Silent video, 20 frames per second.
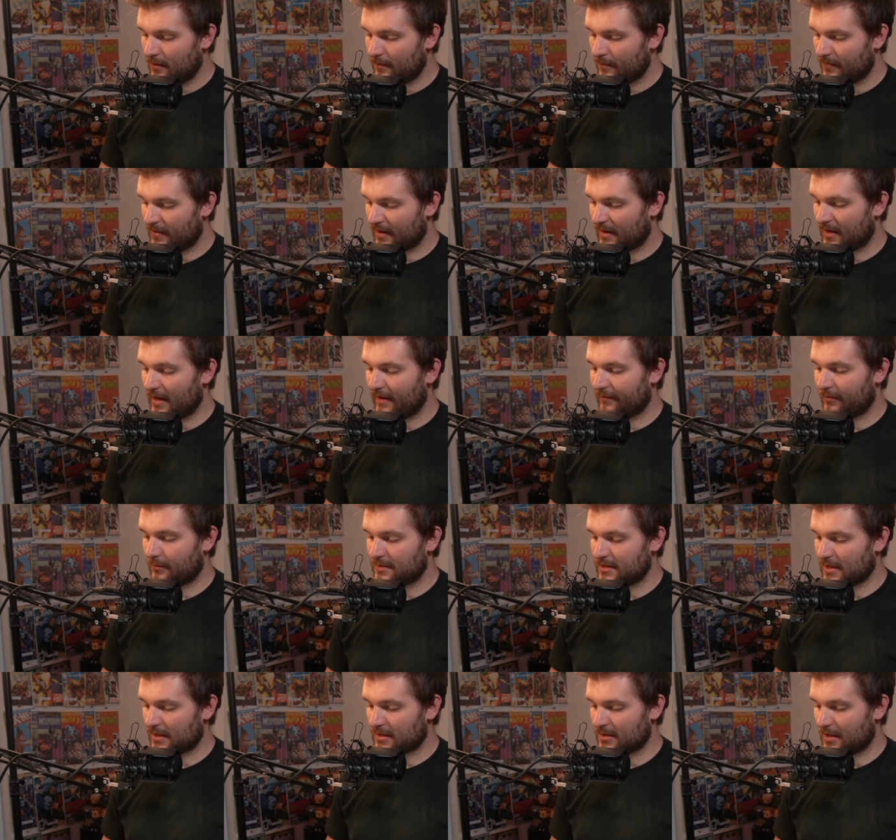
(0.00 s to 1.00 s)
the guy from
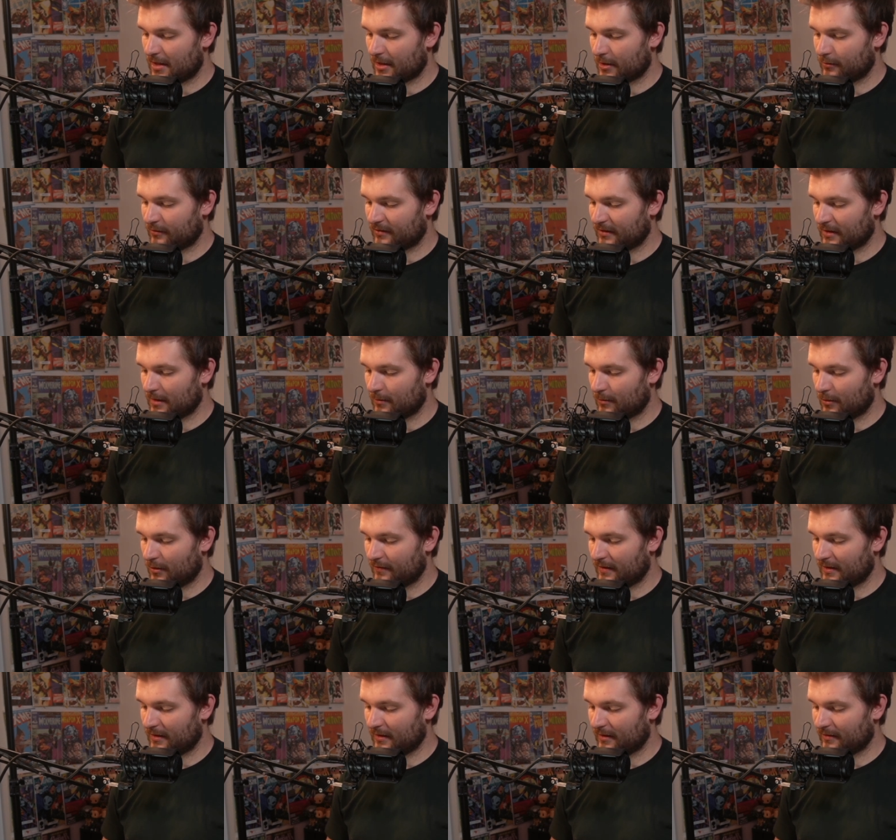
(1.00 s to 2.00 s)
TikTok was in the
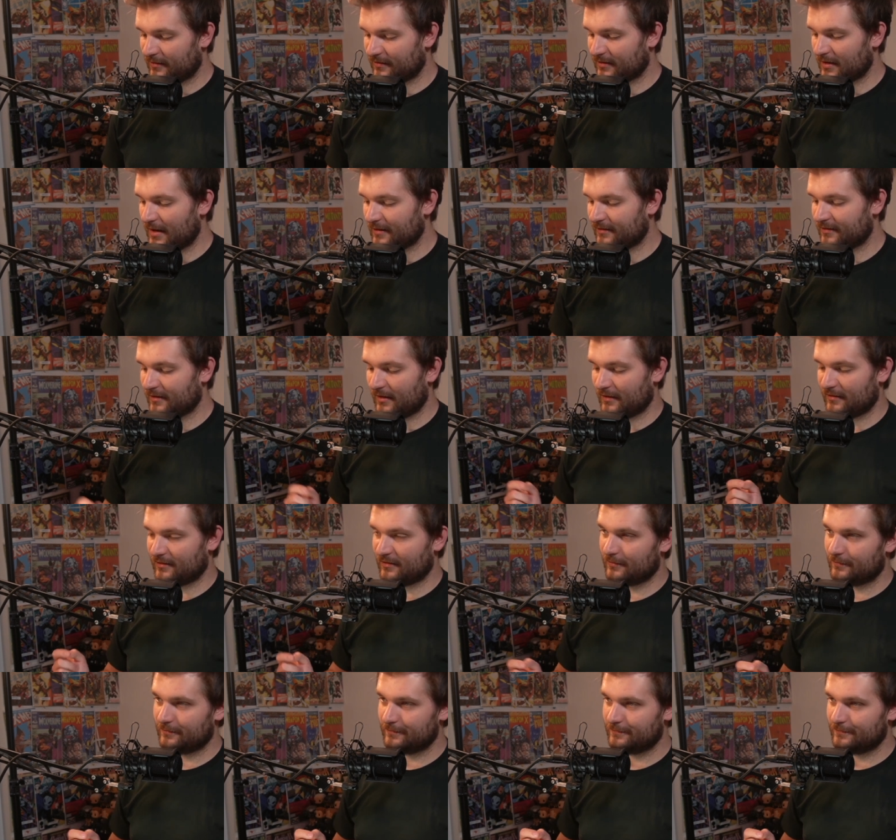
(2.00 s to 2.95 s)
movie, Scott Seiss.